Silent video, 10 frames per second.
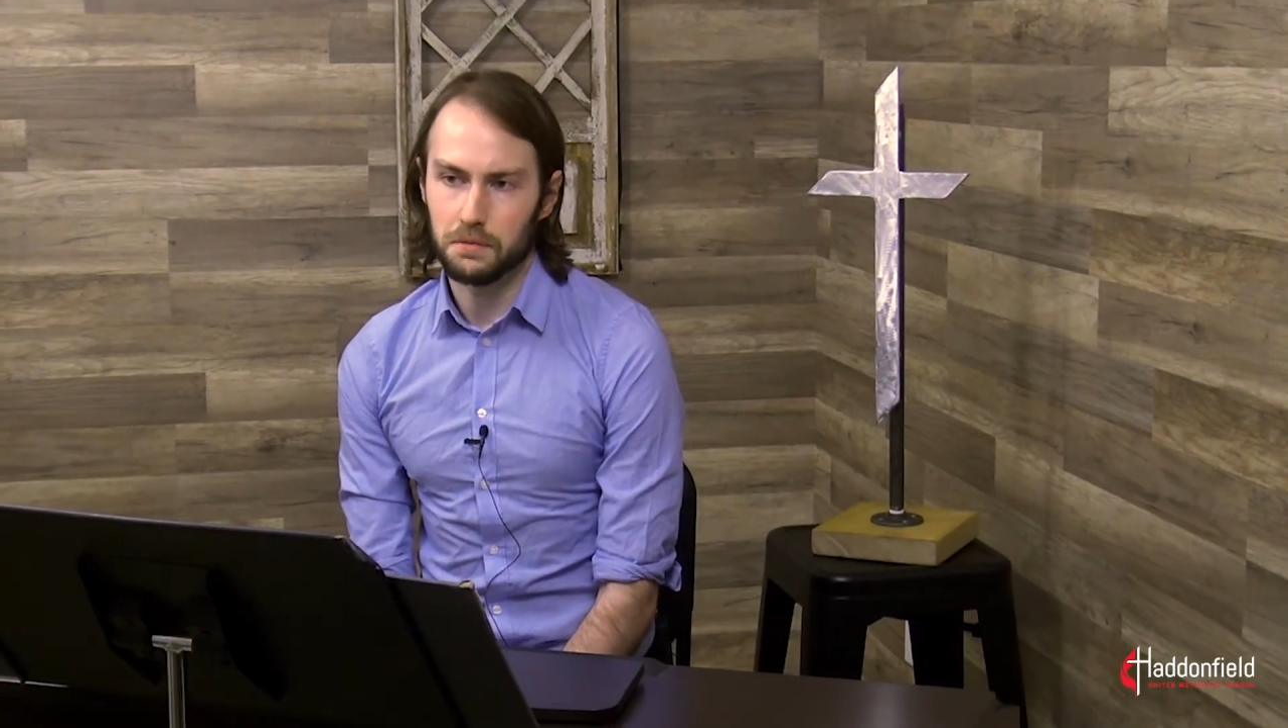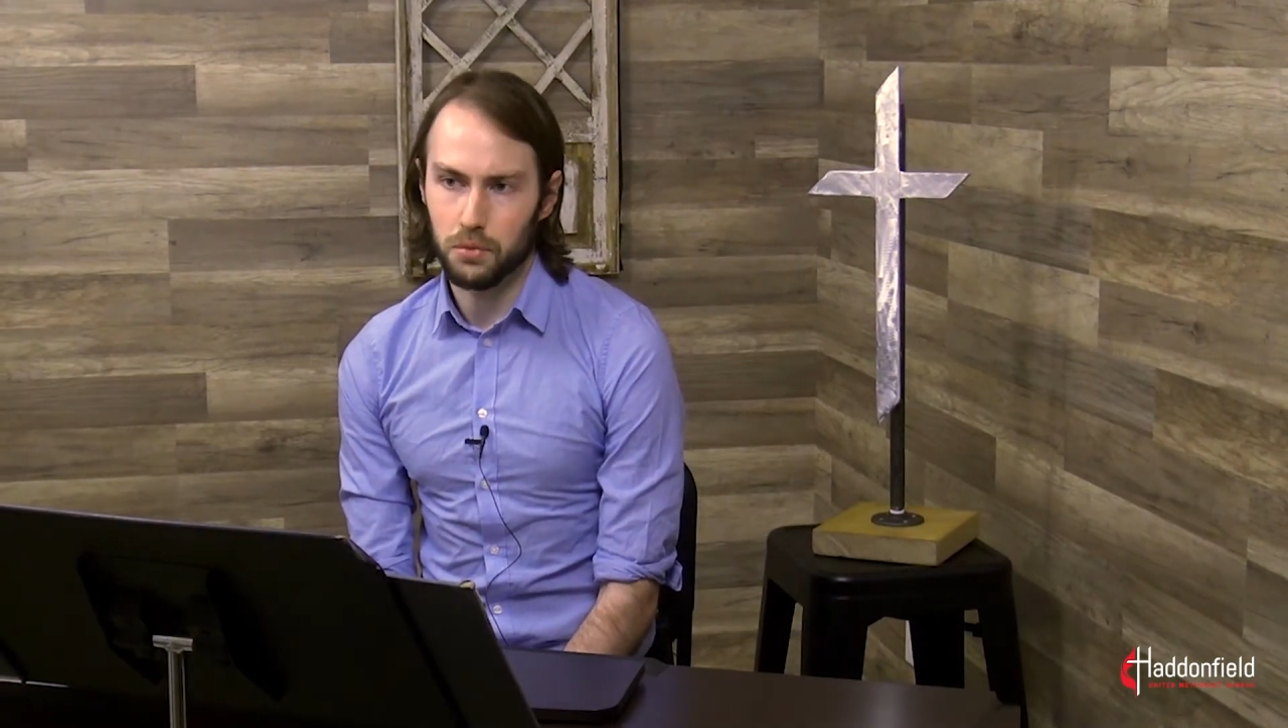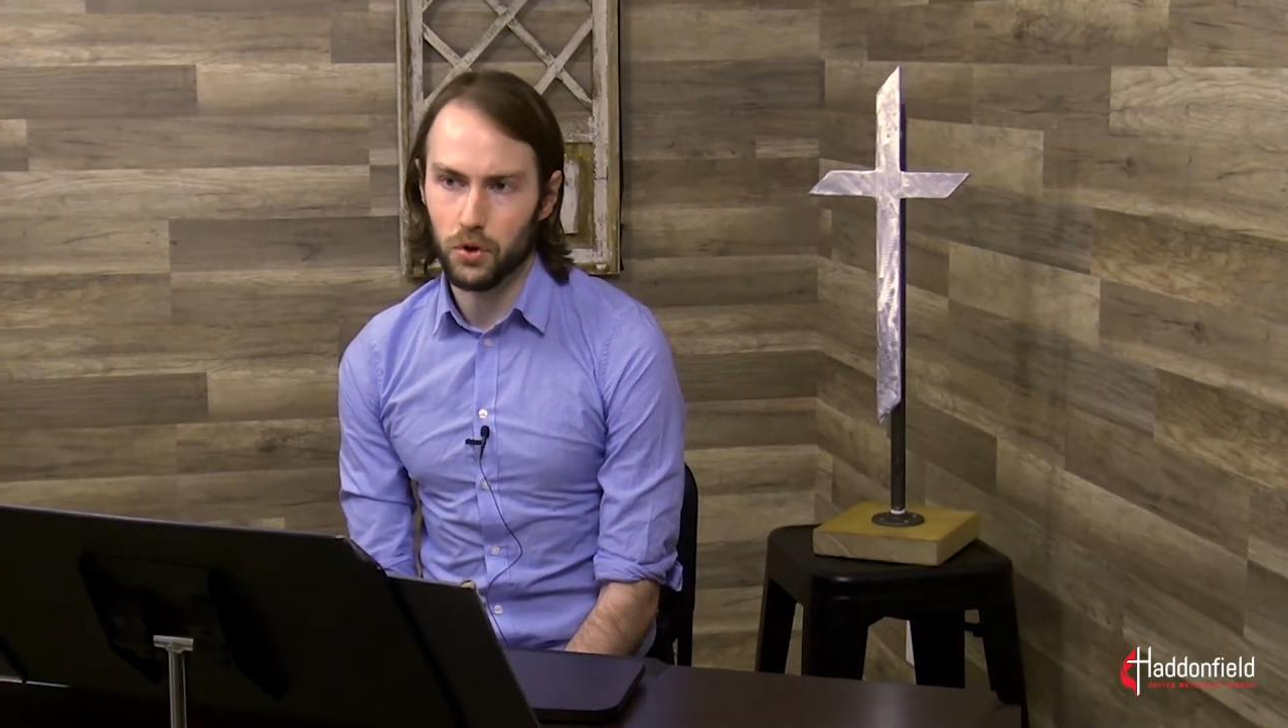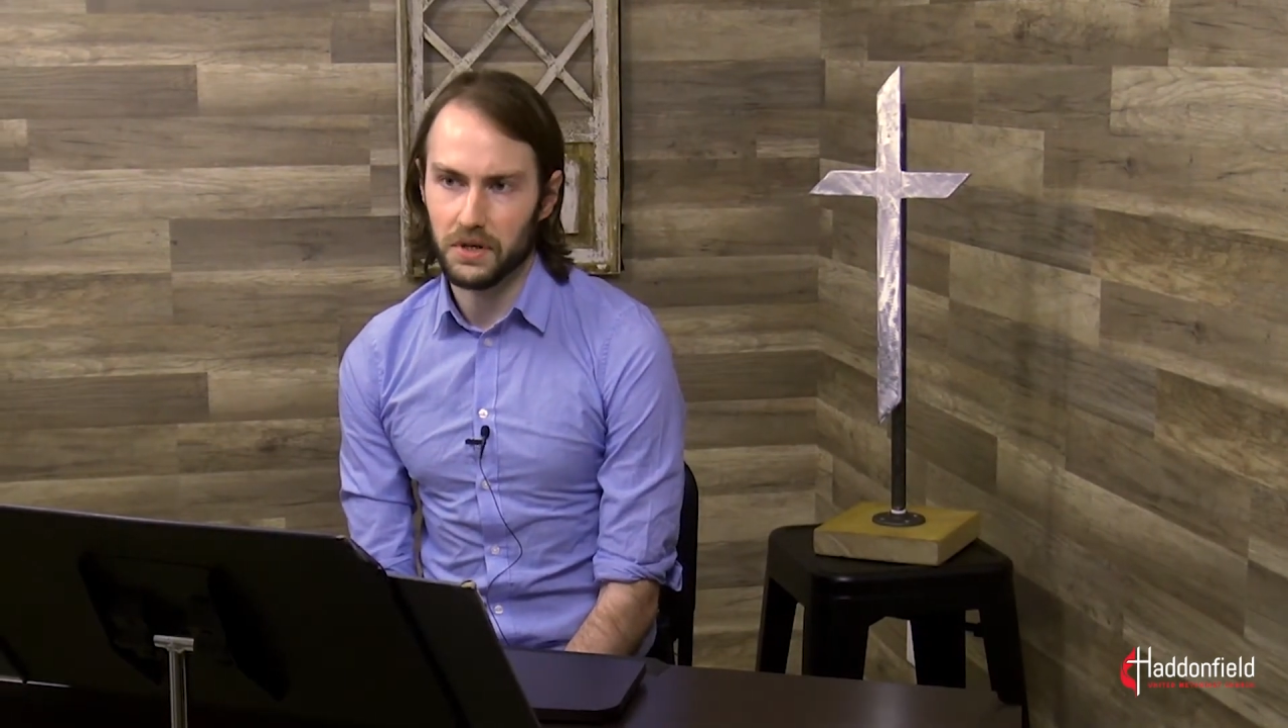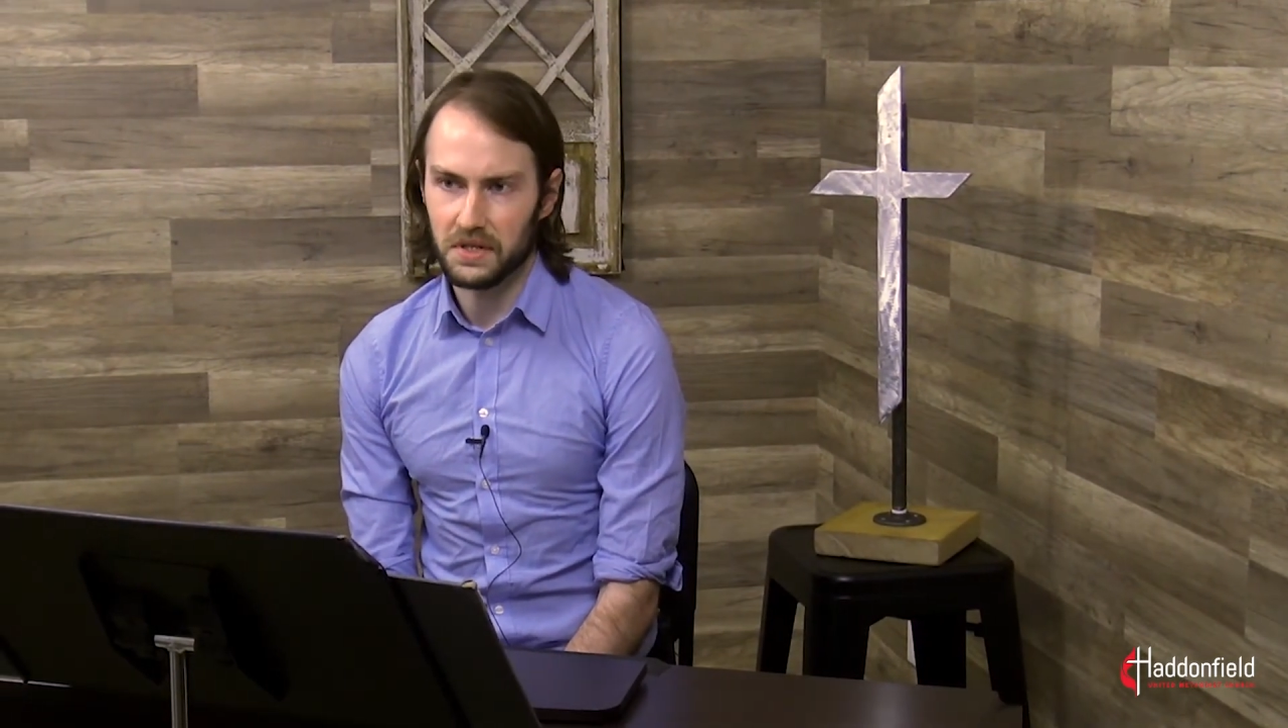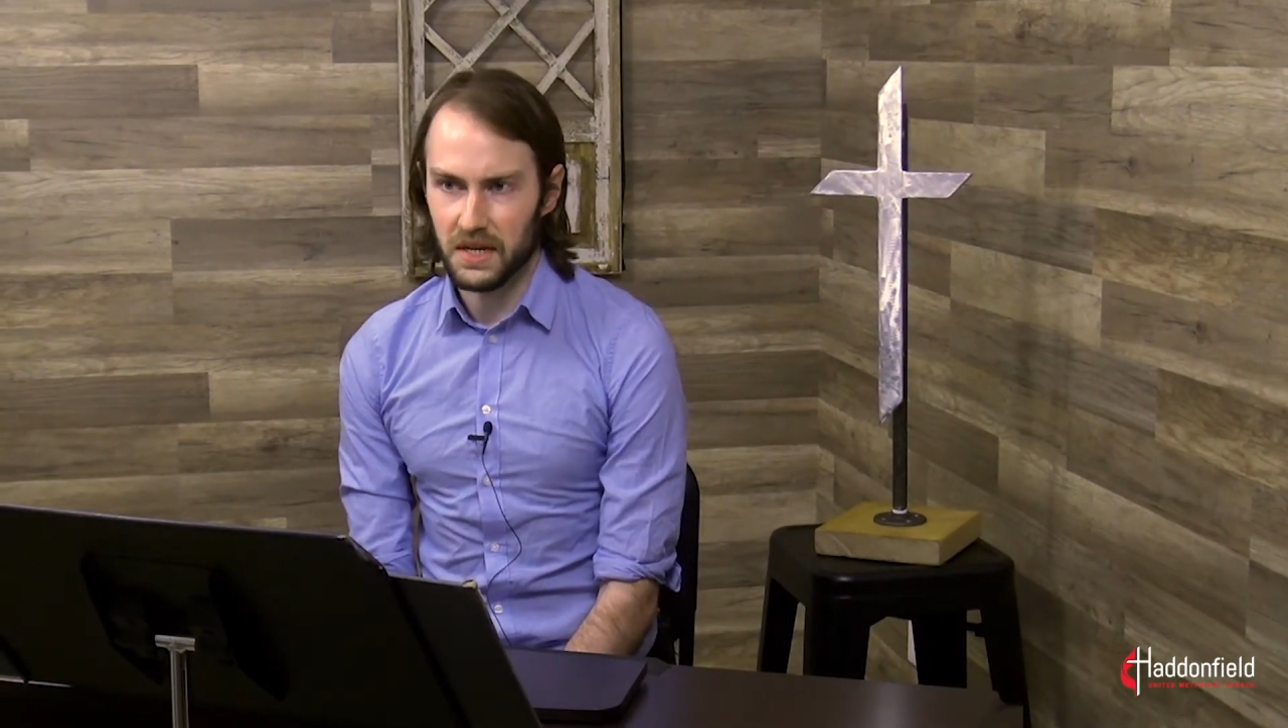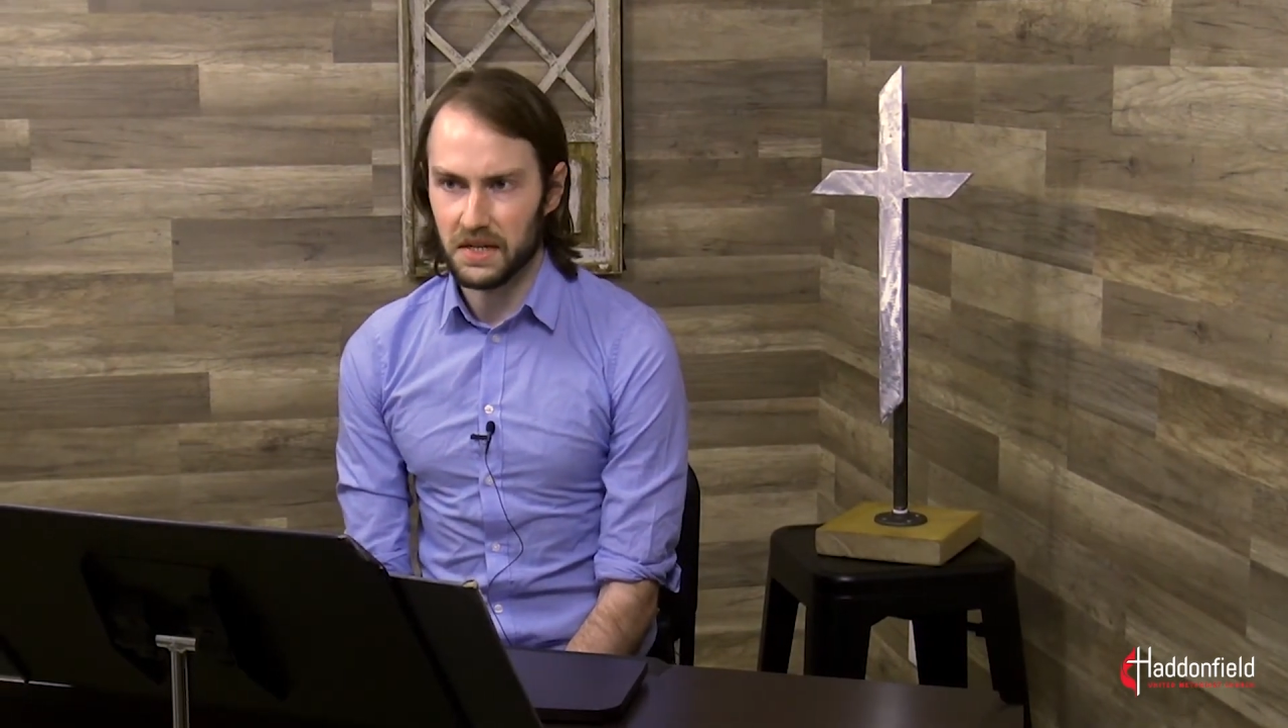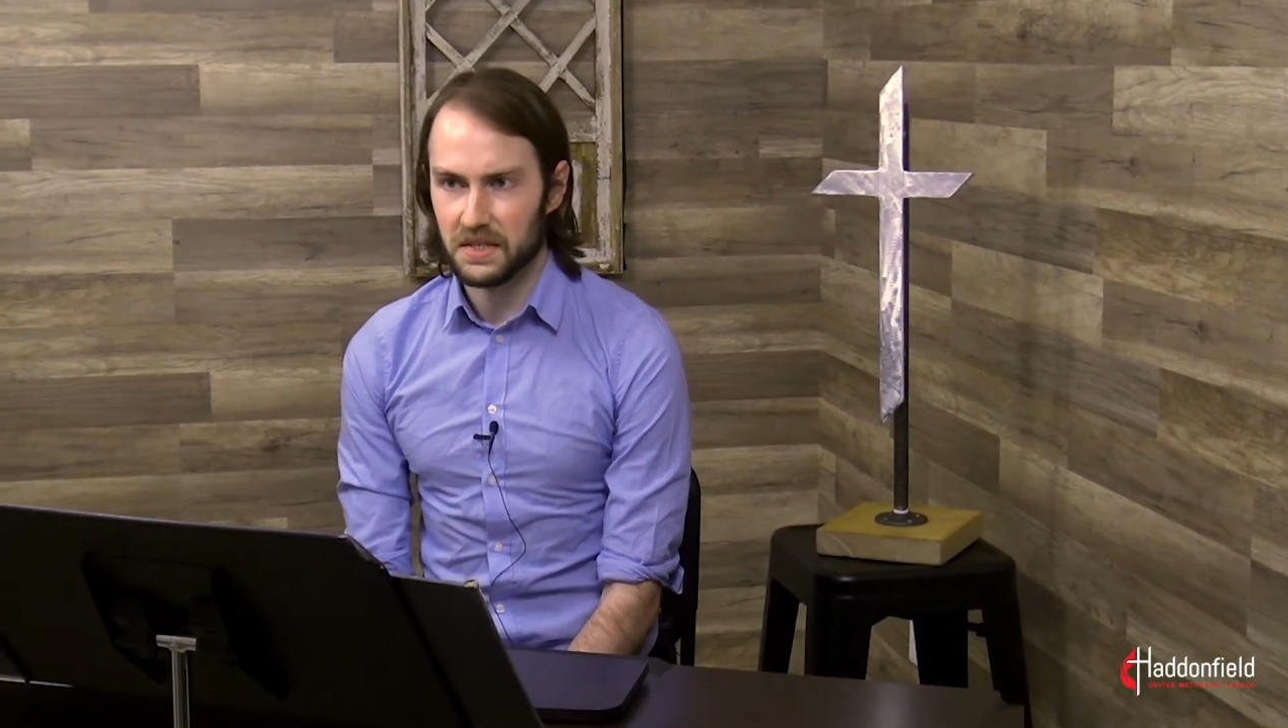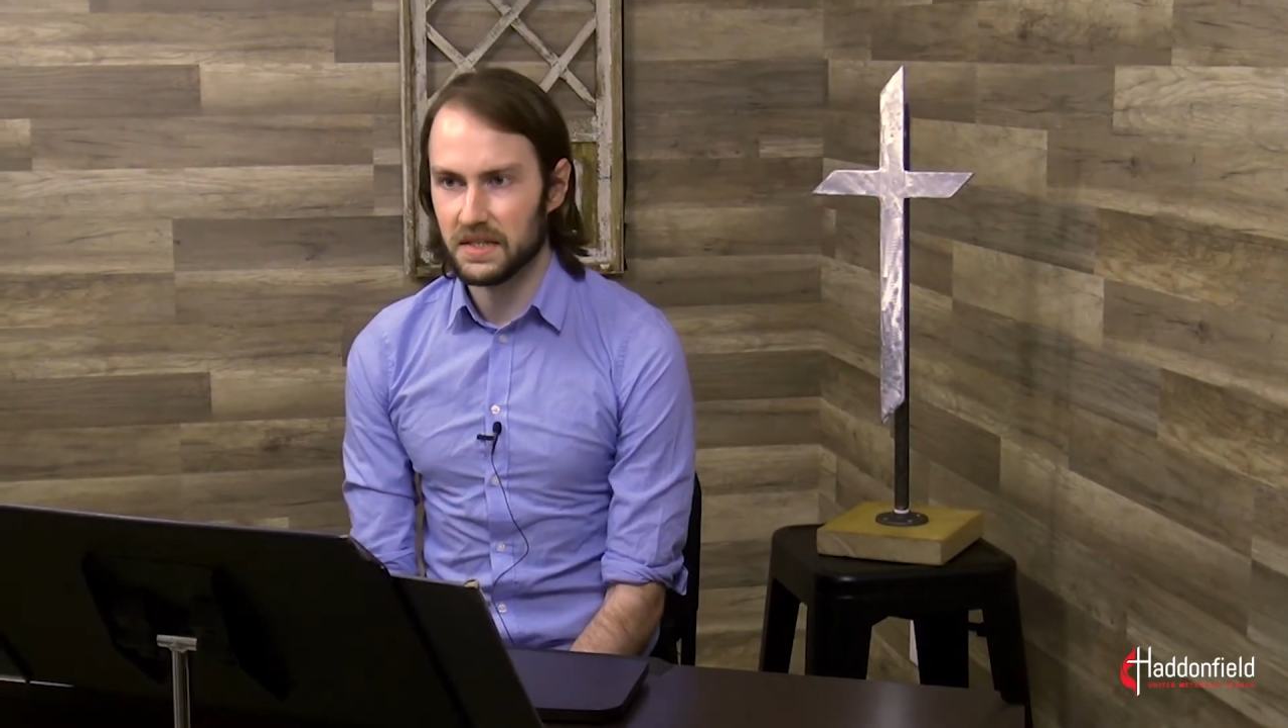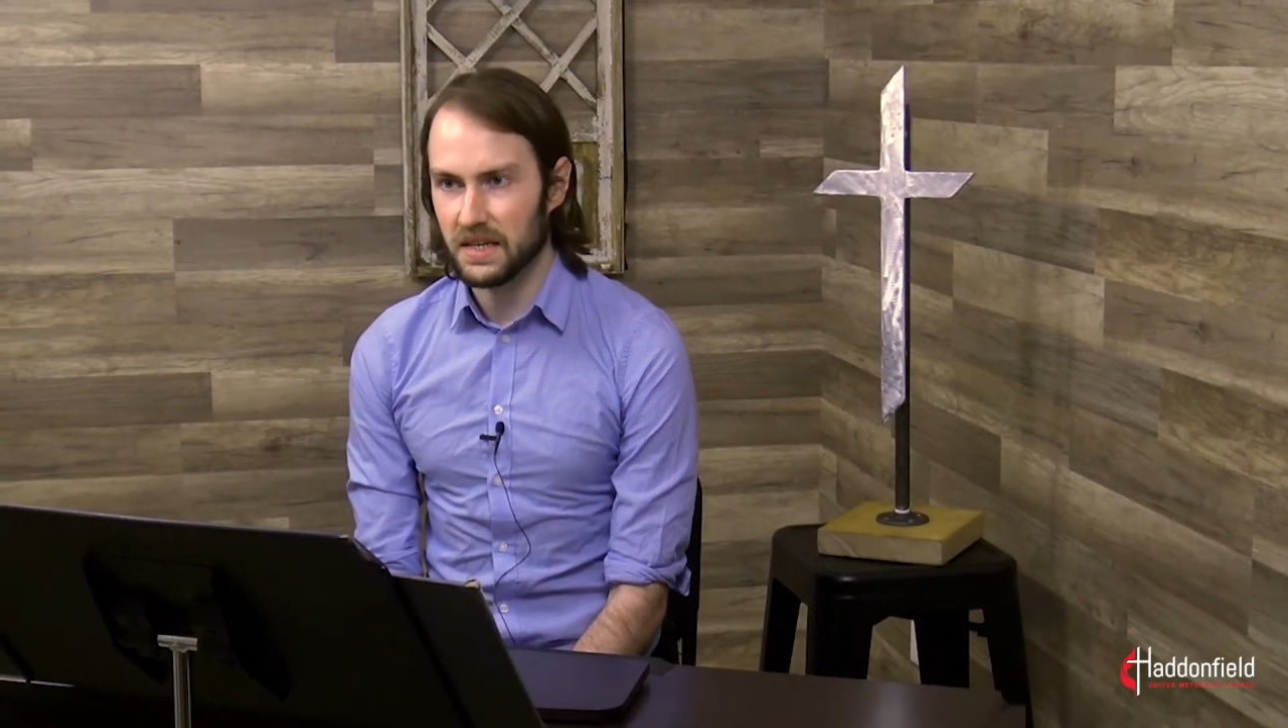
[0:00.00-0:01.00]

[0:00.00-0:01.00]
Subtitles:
important dates